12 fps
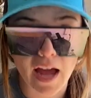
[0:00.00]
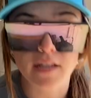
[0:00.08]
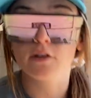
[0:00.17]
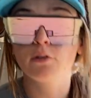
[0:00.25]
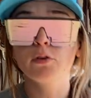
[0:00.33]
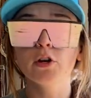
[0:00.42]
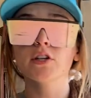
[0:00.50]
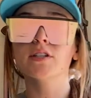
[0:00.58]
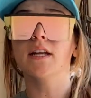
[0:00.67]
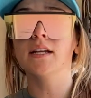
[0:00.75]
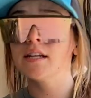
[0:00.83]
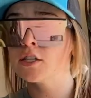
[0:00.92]
As a first
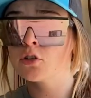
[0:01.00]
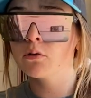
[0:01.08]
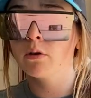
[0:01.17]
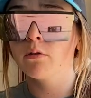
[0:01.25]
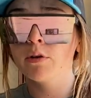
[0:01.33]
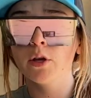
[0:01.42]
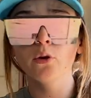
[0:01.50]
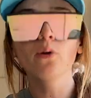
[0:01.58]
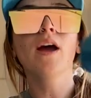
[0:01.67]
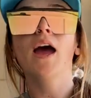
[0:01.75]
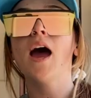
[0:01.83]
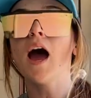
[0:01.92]
initial review,
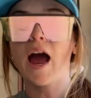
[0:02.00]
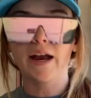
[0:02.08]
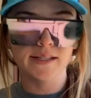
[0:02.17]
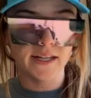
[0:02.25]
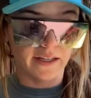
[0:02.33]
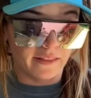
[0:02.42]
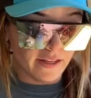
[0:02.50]
I dig